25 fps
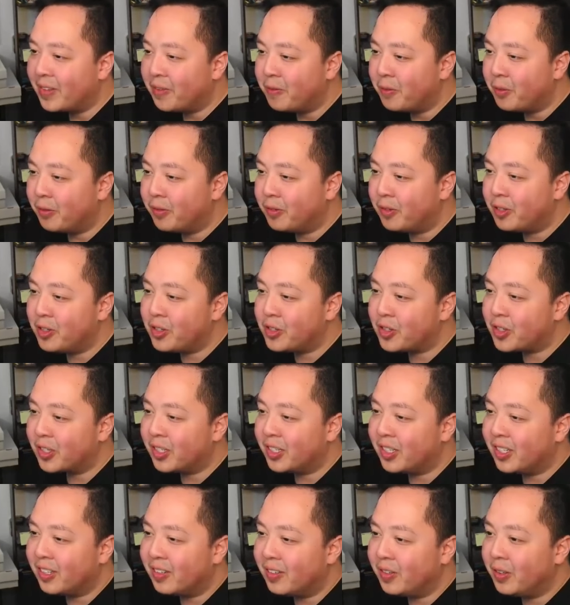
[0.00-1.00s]
Reverse,
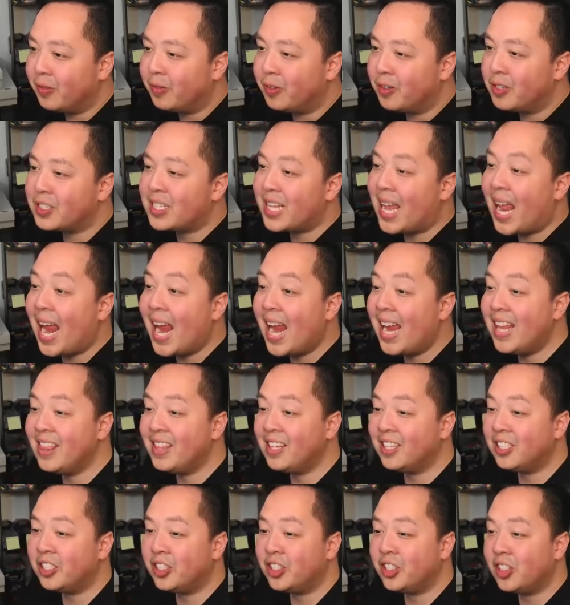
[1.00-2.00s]
reverse, and
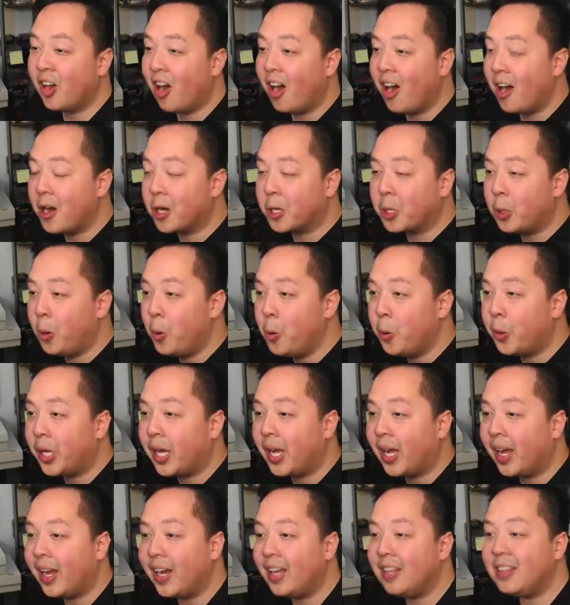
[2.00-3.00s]
the Jacq.
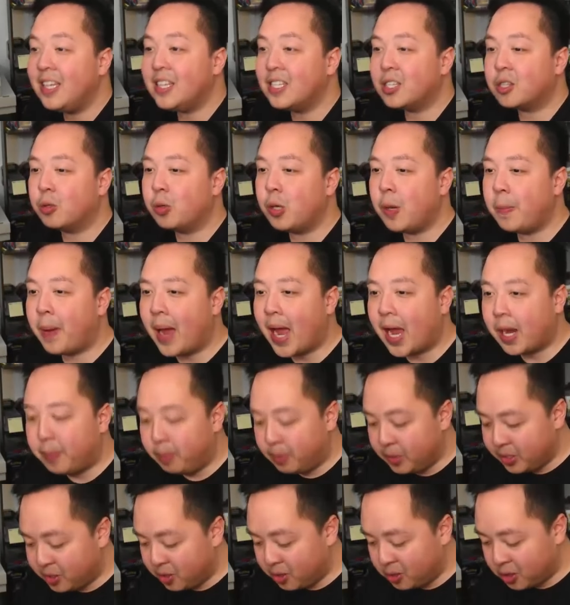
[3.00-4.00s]
Okay, these three pack
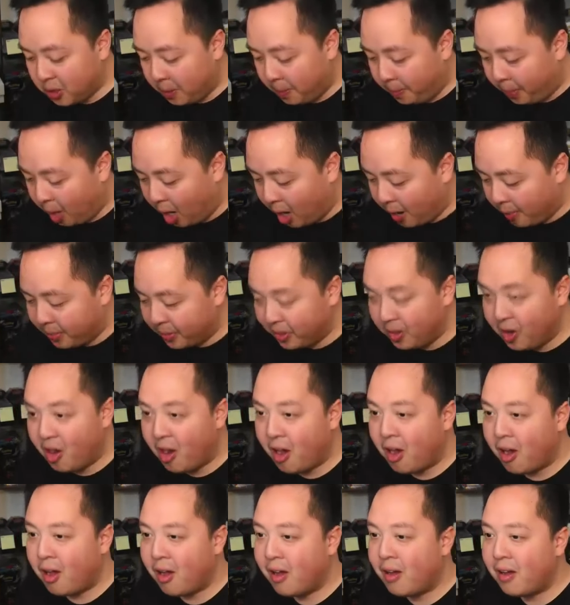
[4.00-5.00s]
blisters are popping
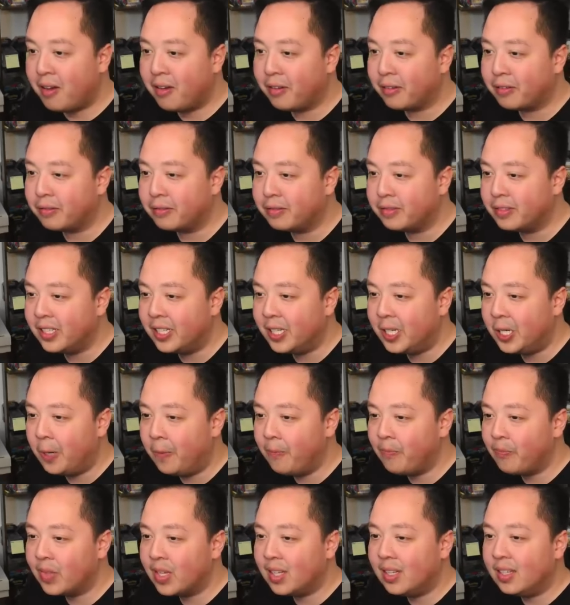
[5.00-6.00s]
off.
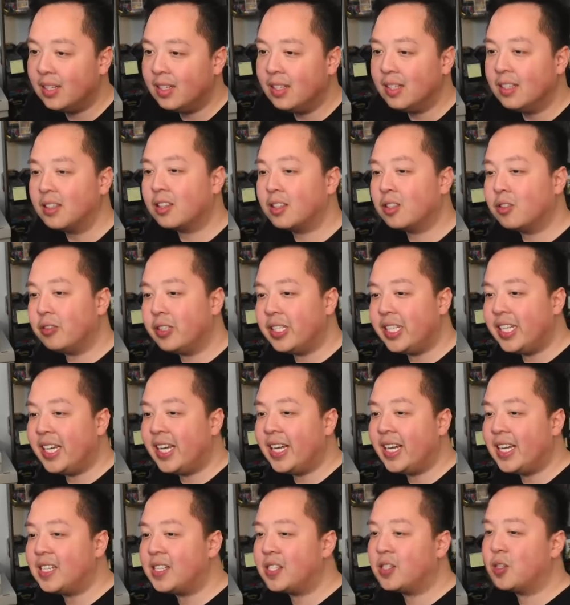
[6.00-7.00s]
Three
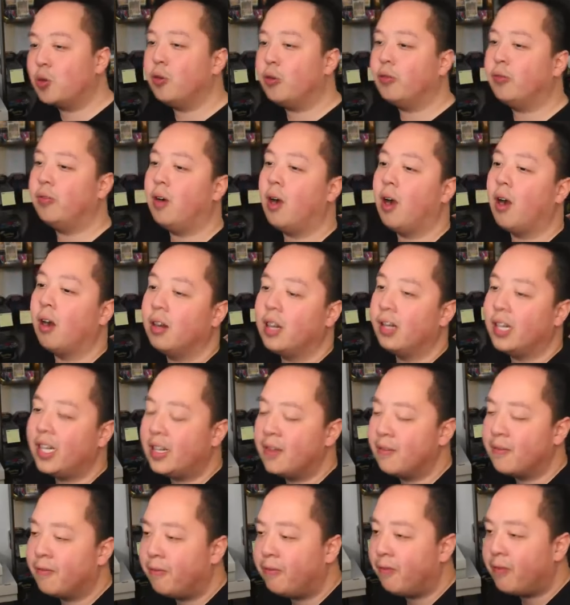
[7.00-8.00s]
hits so far
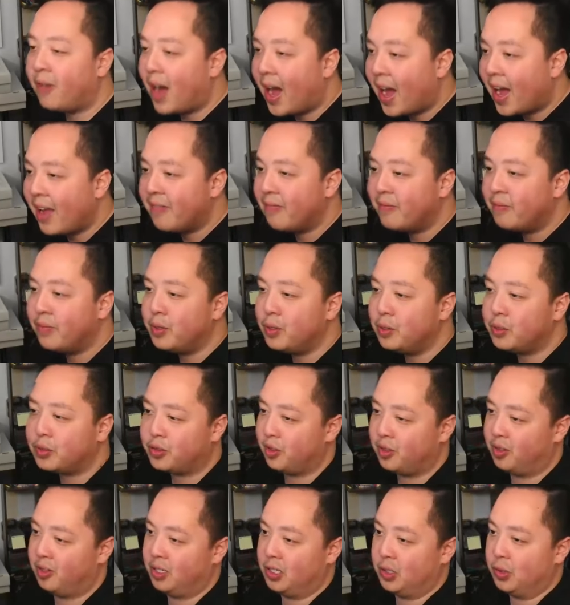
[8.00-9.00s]
in five
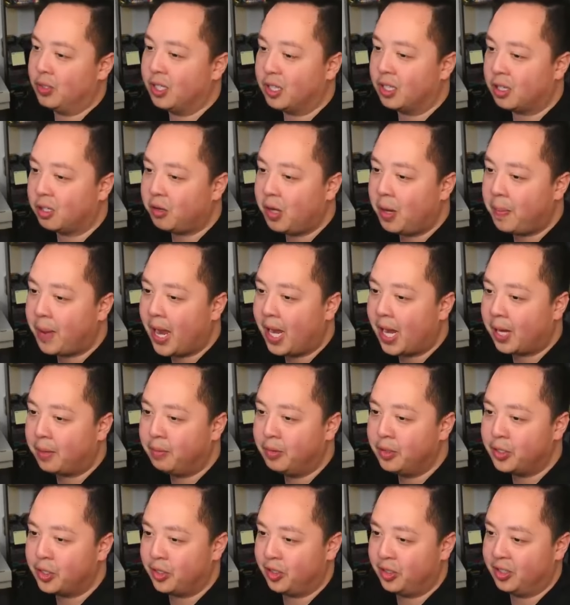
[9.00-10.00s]
boosters with the three pack
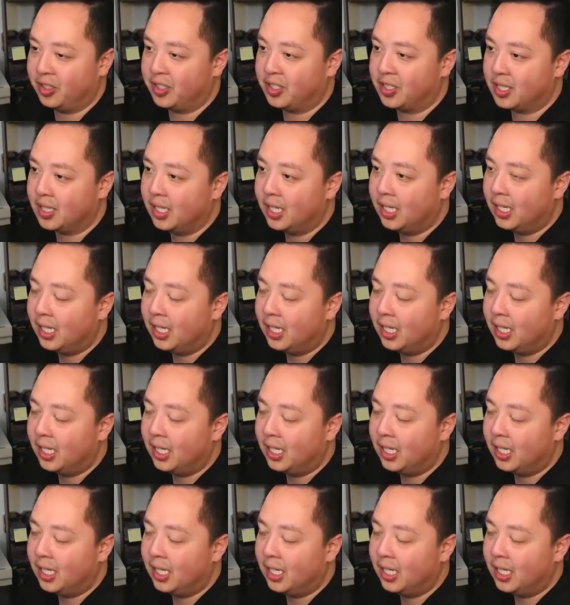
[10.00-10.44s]
blisters.